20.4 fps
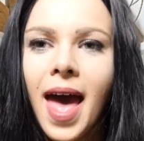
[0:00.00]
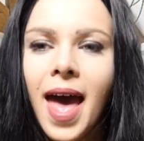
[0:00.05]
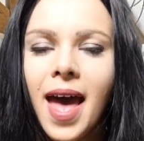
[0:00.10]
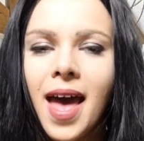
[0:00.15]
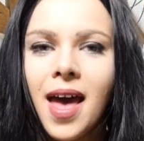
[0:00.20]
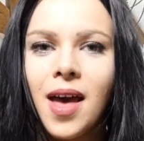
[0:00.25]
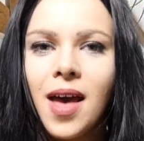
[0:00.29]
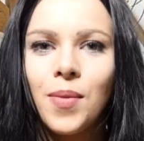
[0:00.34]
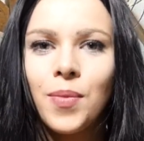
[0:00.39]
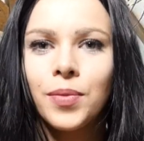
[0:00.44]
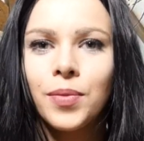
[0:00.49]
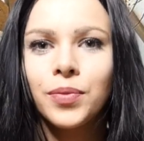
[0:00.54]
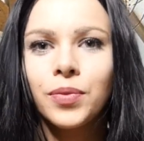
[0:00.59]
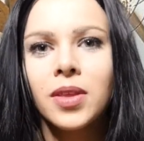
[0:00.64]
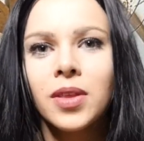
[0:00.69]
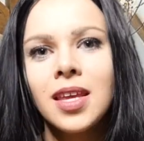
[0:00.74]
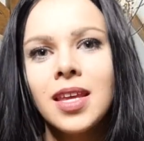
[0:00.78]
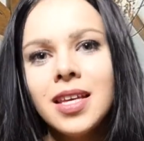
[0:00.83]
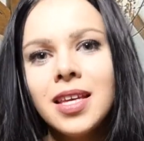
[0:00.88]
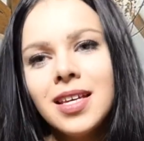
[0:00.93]
Um
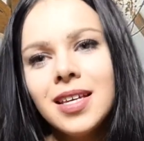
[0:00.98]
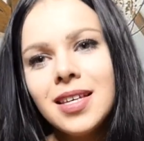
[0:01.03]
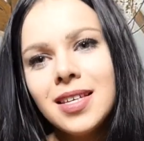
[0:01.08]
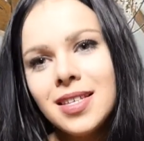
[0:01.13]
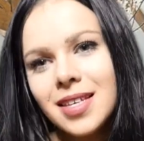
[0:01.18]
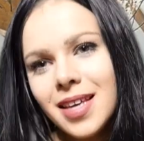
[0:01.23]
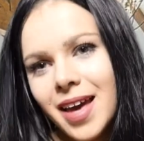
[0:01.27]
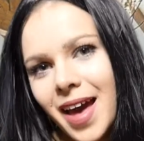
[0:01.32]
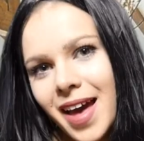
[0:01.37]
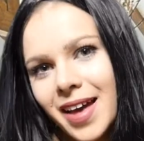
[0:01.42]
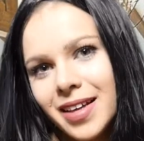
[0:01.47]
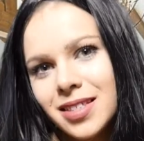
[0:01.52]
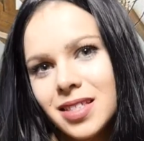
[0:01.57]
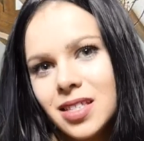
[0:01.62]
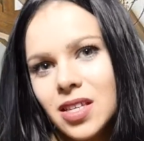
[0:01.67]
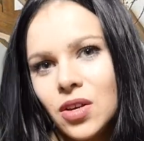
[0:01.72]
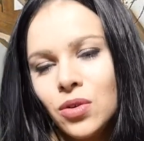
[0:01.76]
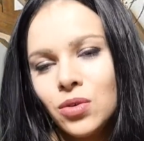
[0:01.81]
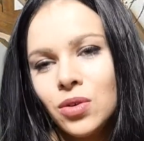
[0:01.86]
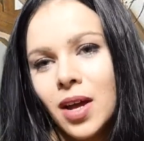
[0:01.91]
yeah,
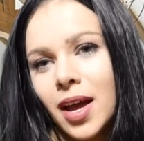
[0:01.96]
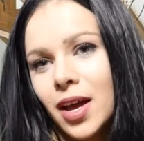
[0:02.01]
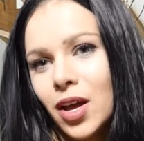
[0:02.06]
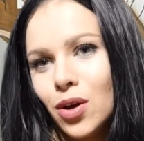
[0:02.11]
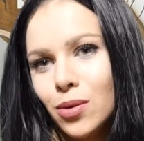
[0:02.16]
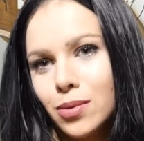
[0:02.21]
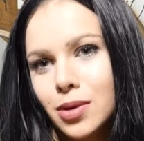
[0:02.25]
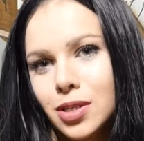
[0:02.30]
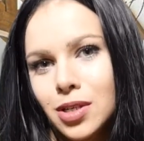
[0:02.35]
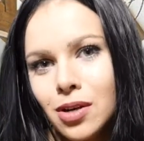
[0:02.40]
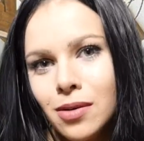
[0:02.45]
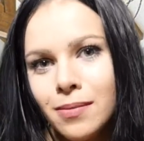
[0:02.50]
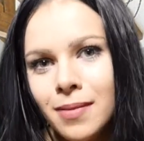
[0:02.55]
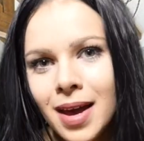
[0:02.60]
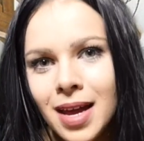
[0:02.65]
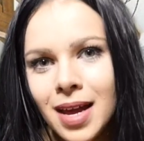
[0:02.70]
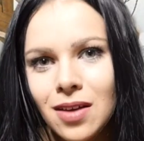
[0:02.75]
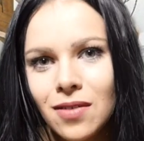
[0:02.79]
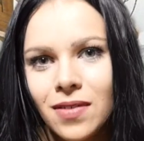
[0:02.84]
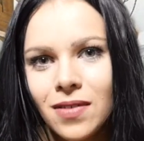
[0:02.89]
so I hope you don't
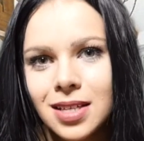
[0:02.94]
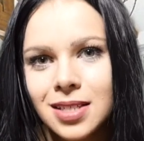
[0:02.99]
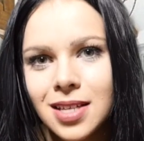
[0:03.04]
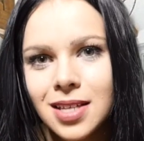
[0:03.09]
mind if I